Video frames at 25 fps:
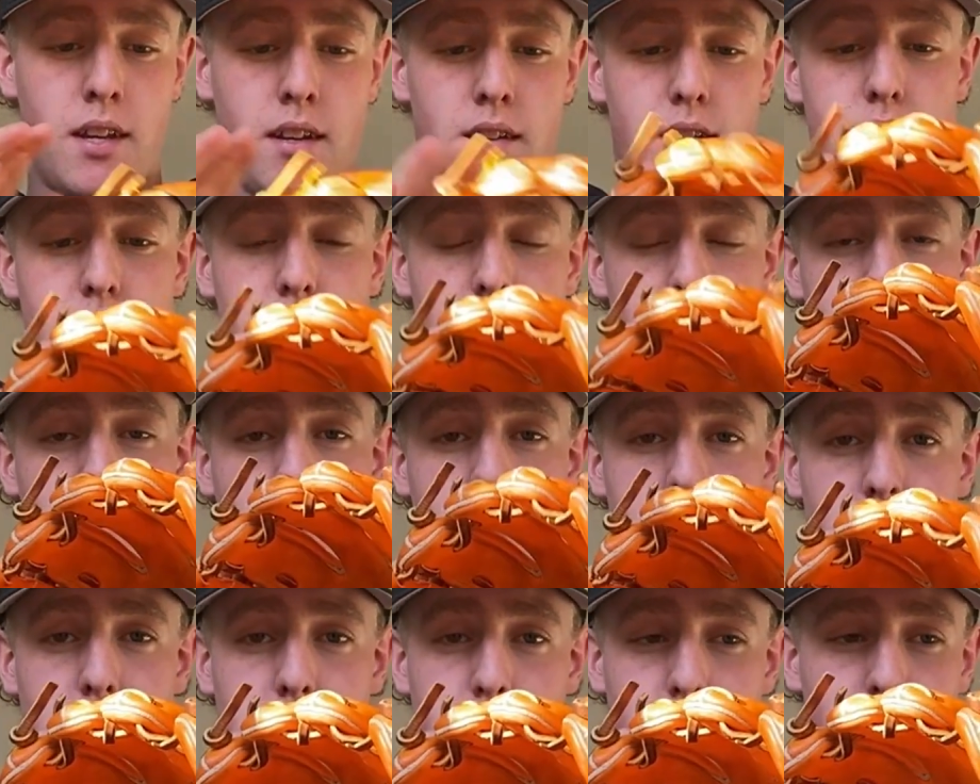This is
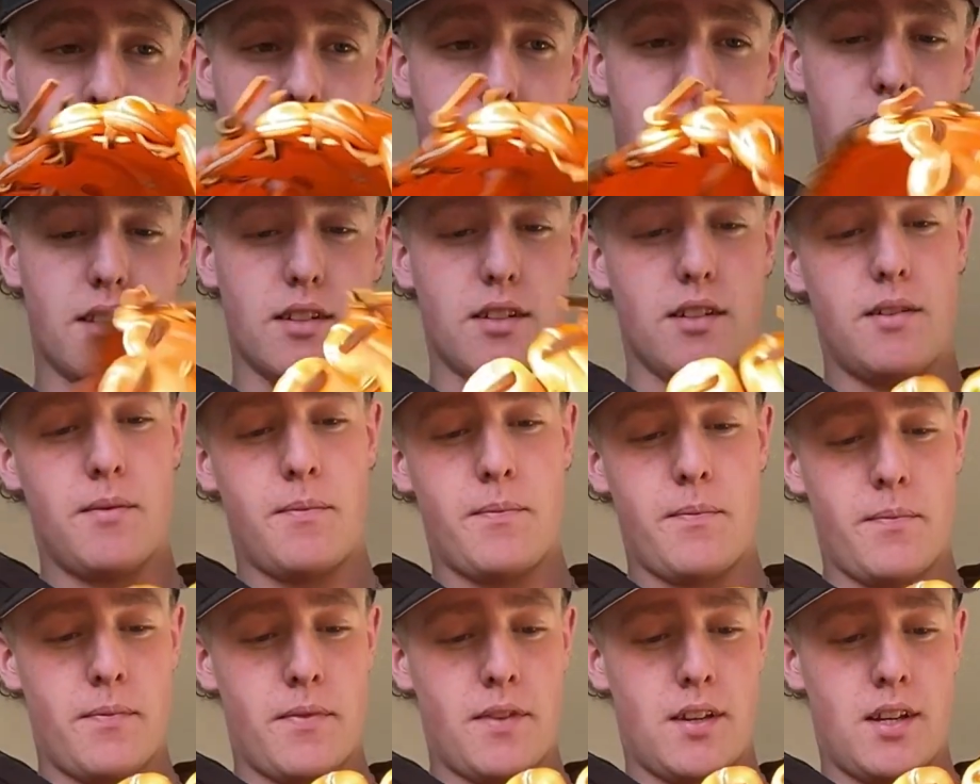my Gamer XLE,
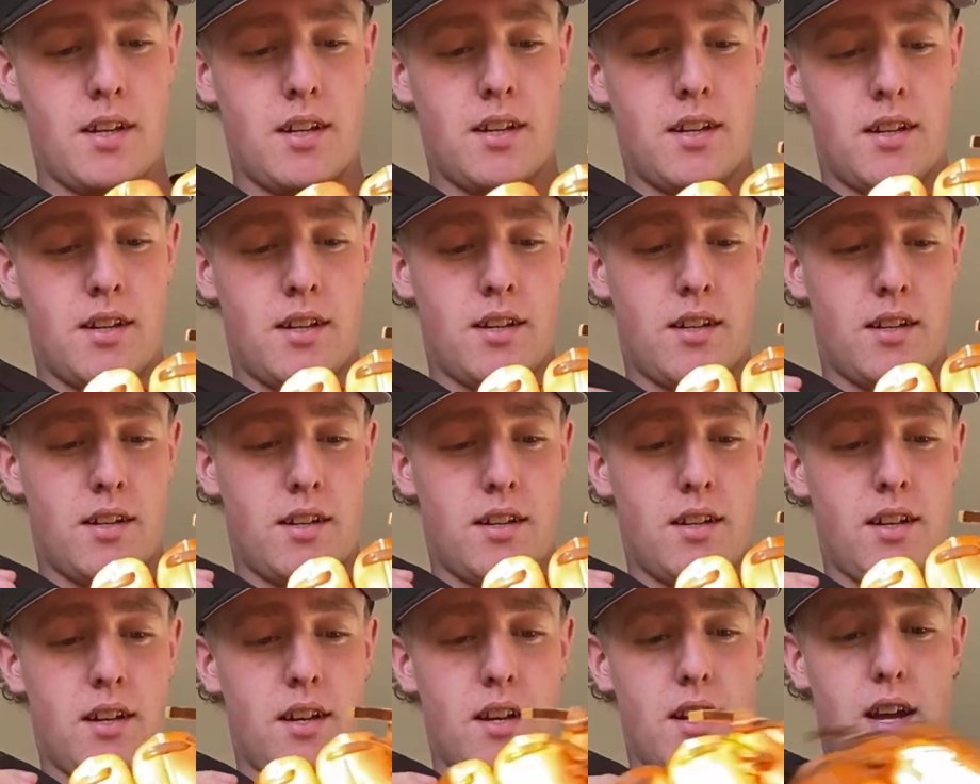
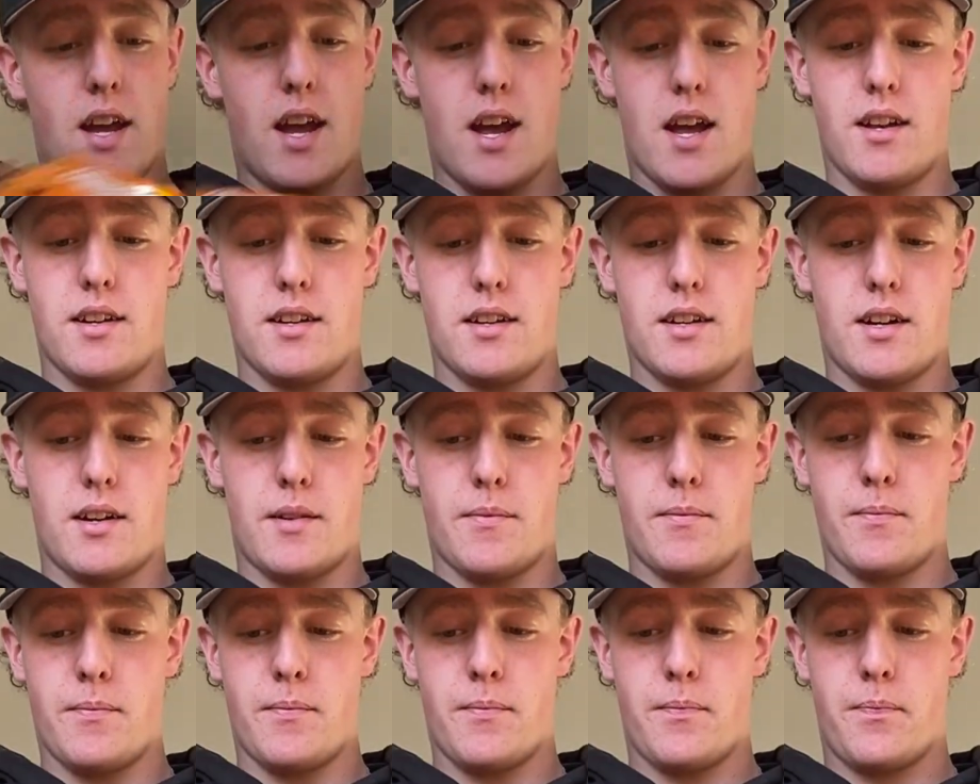and
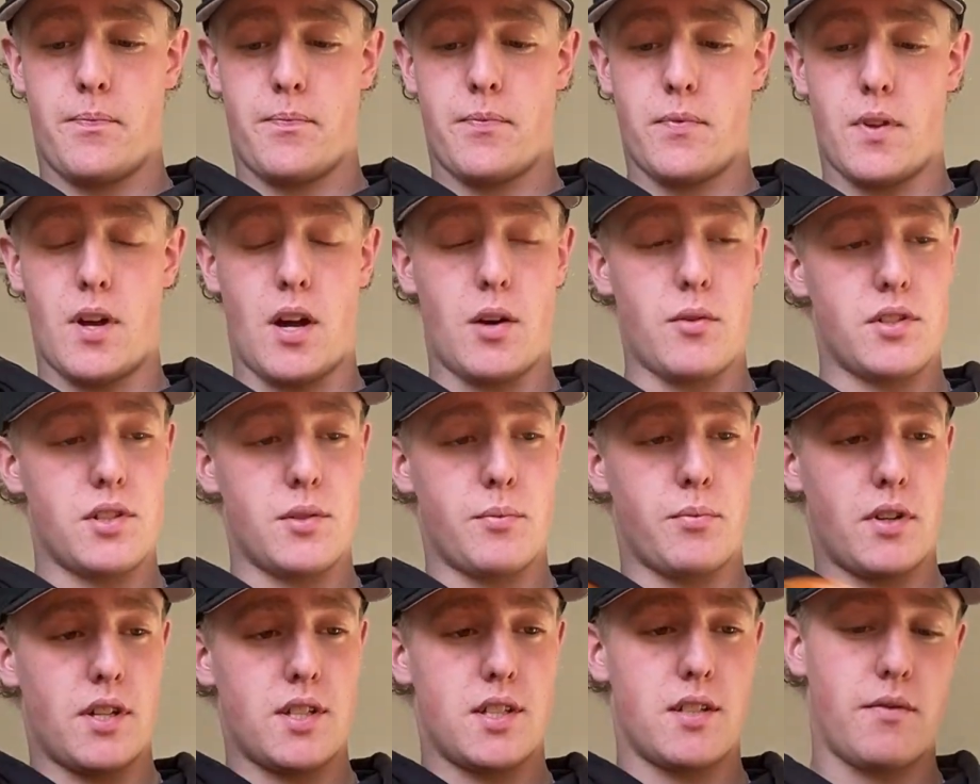I was
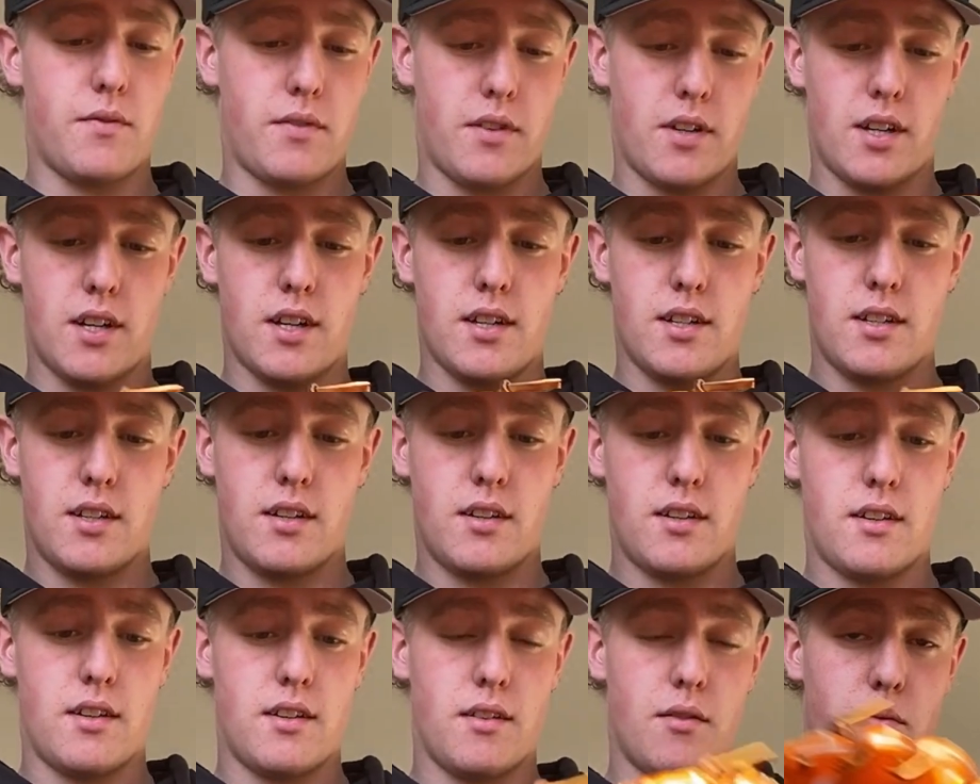surprised to find,
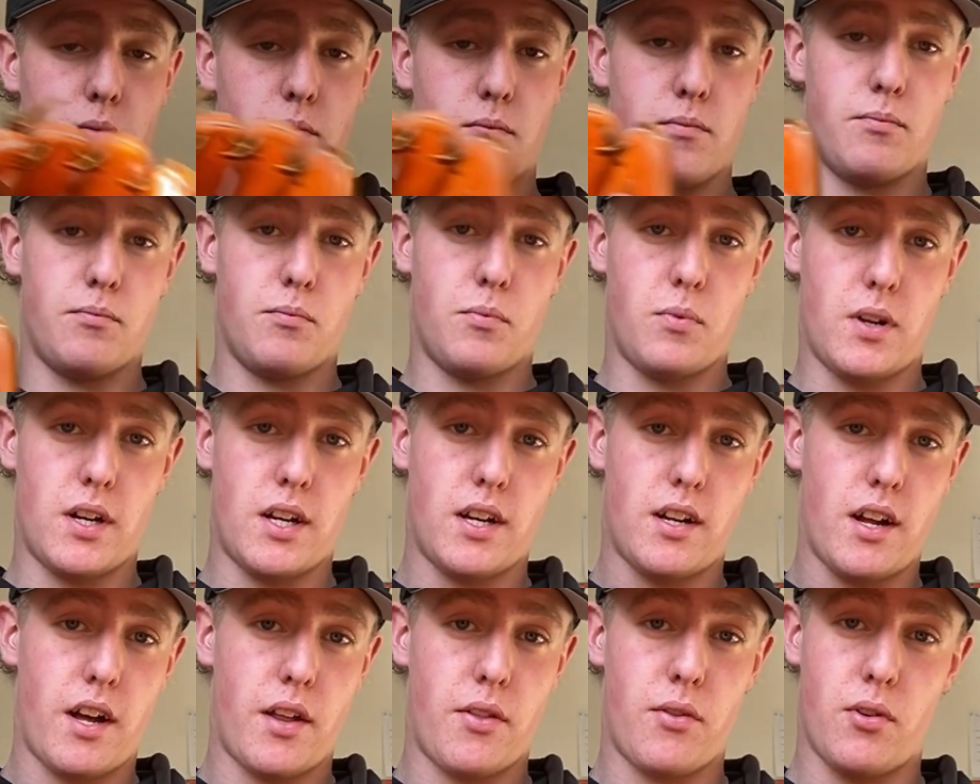
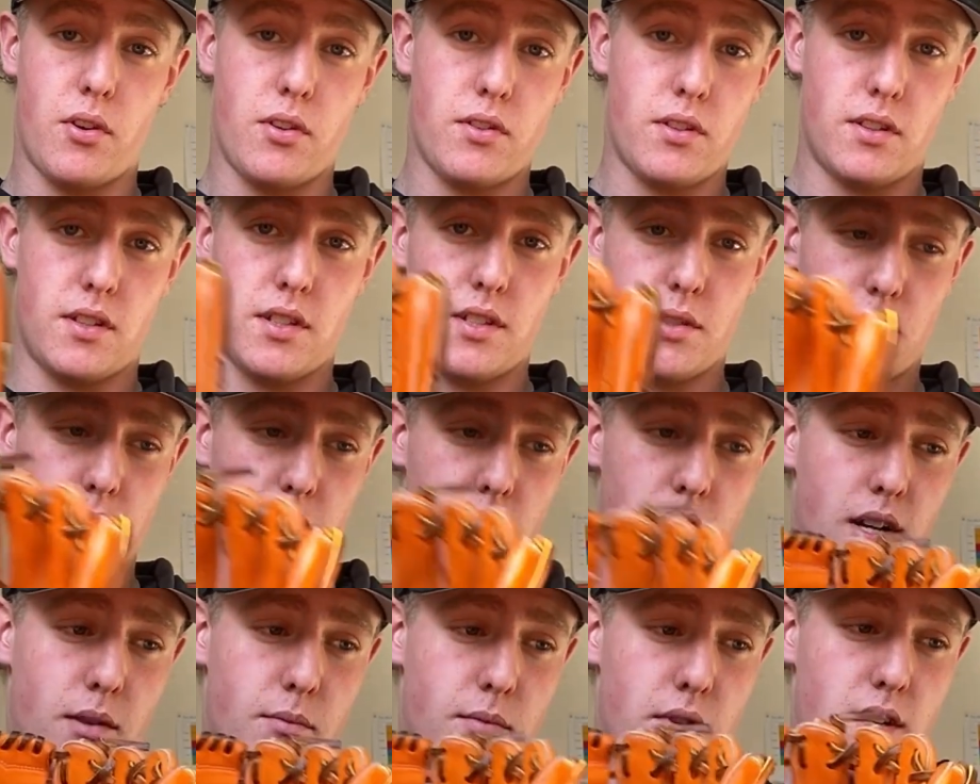when I thought that this would
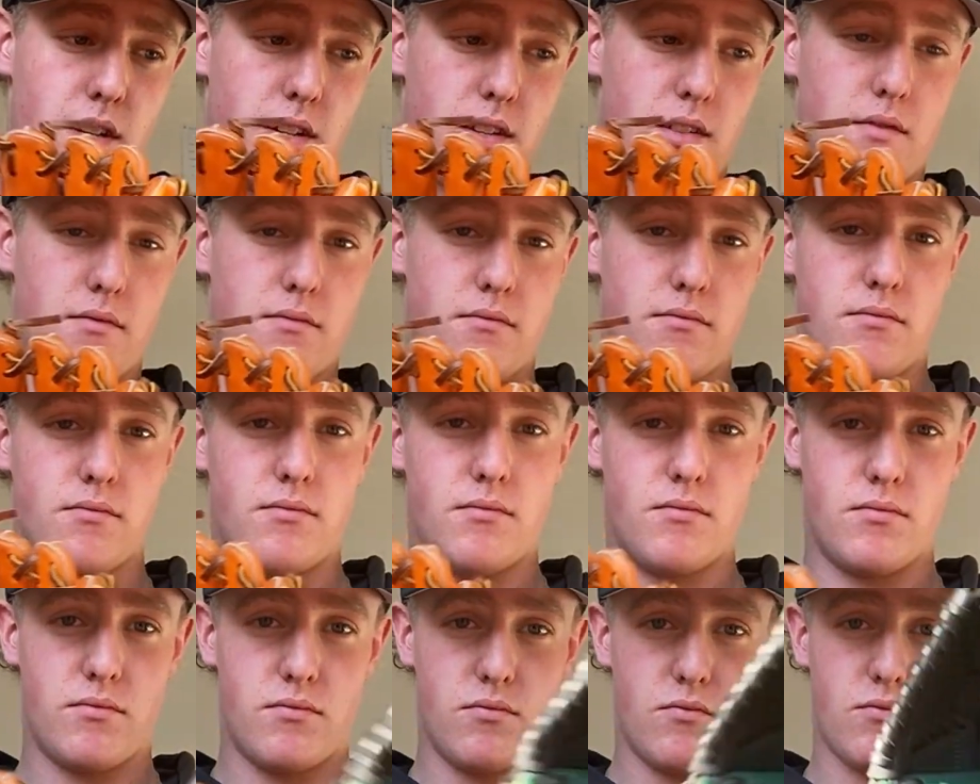come in
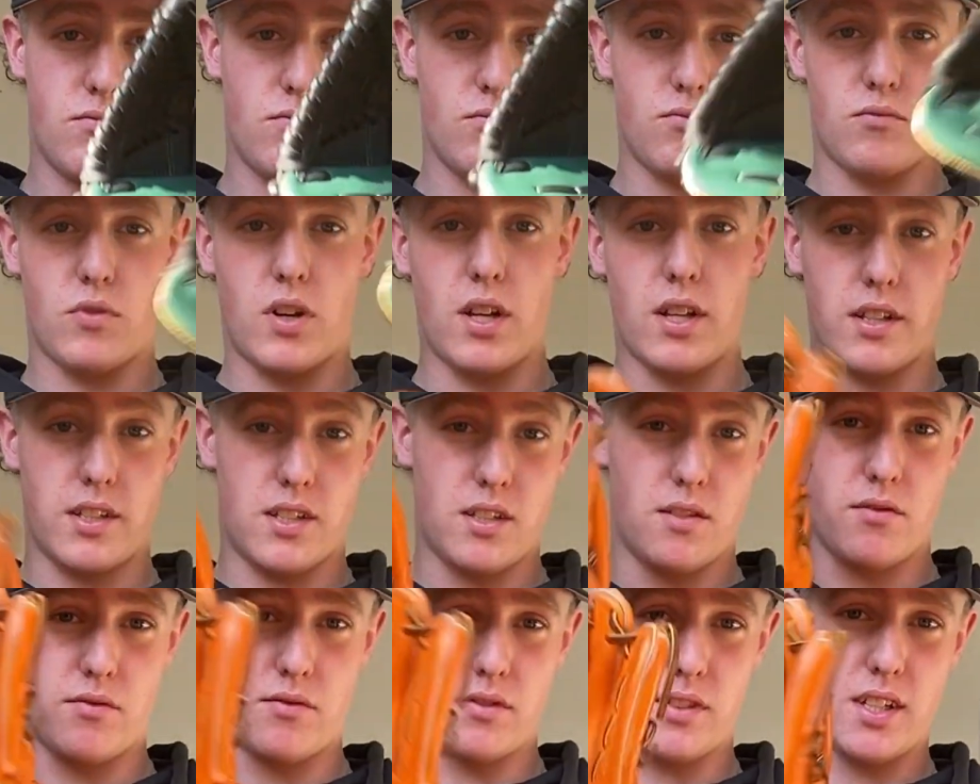
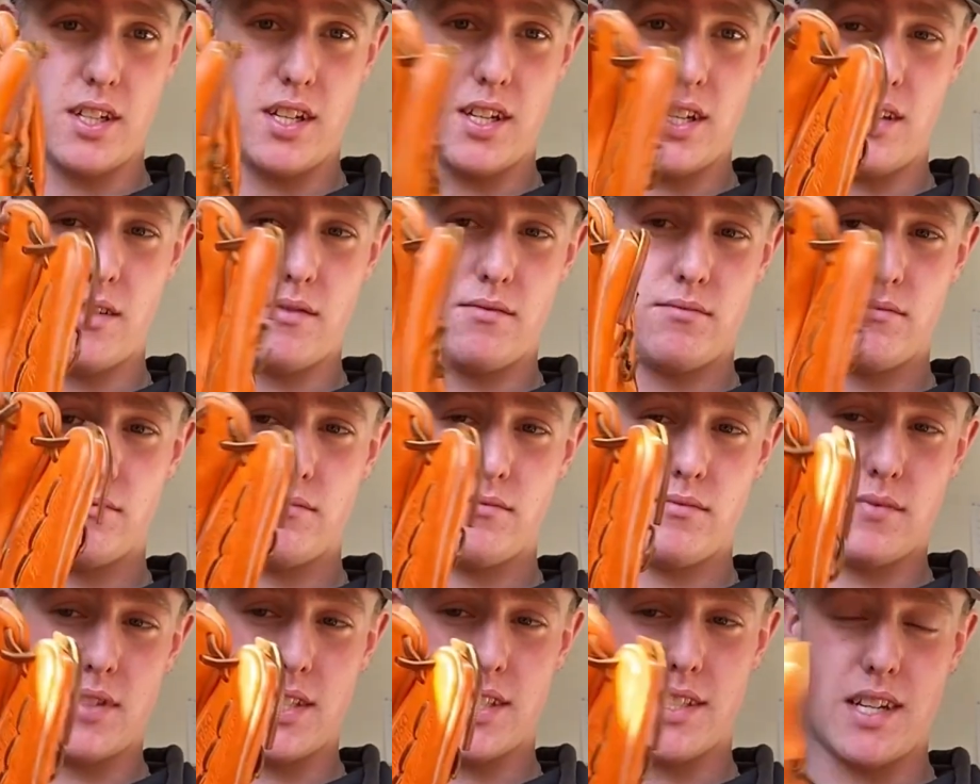relatively
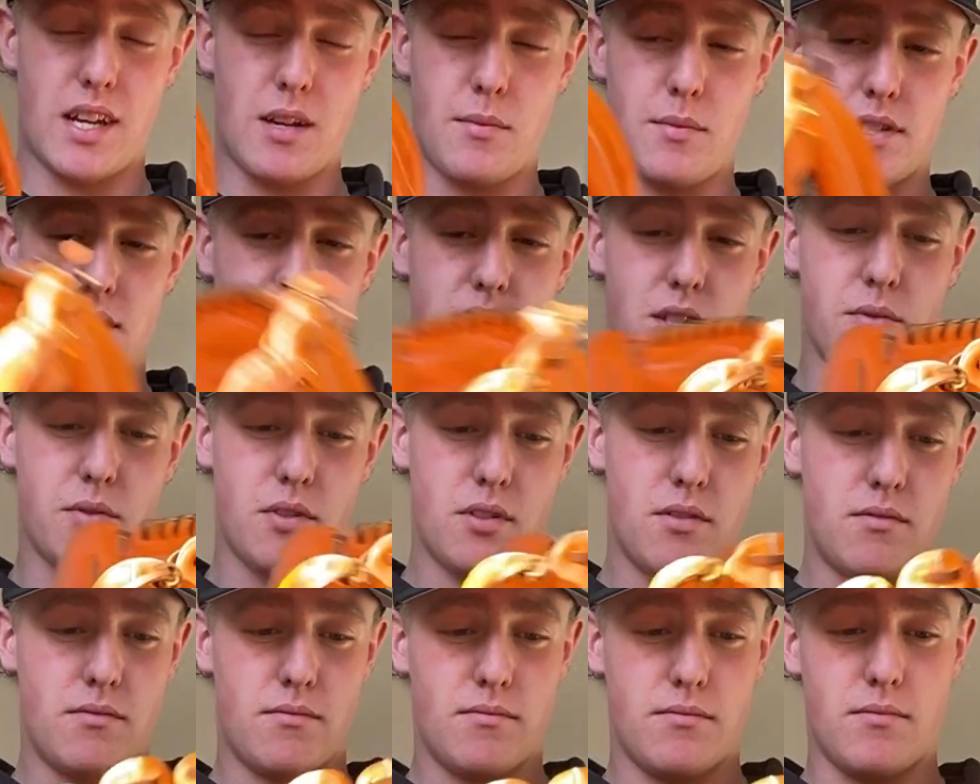the same as this
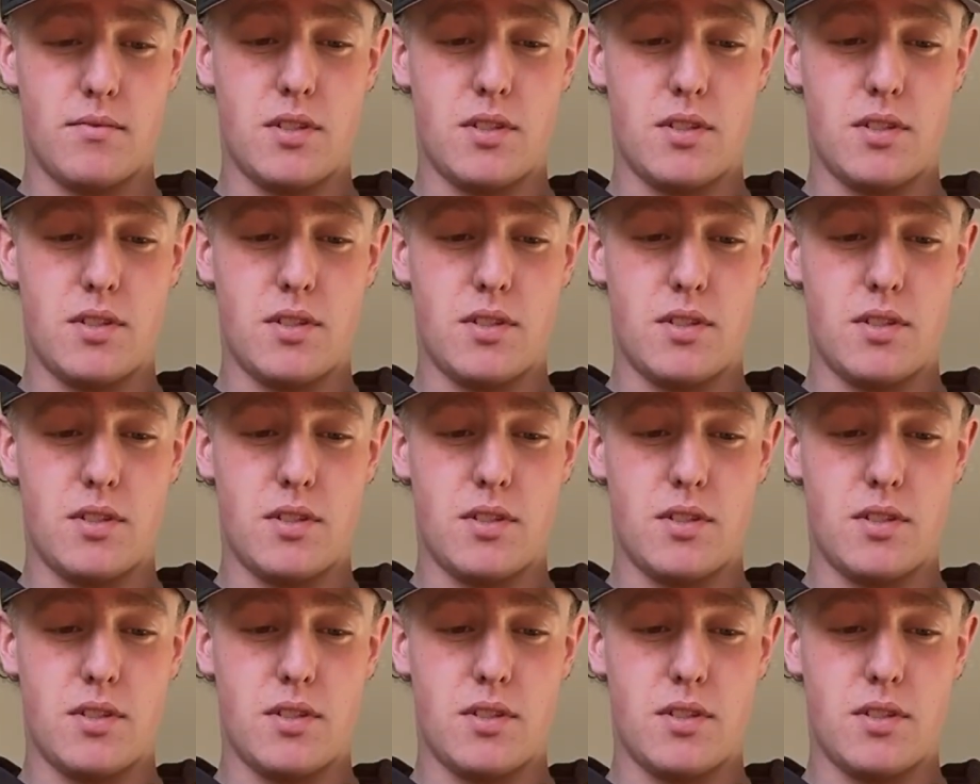one.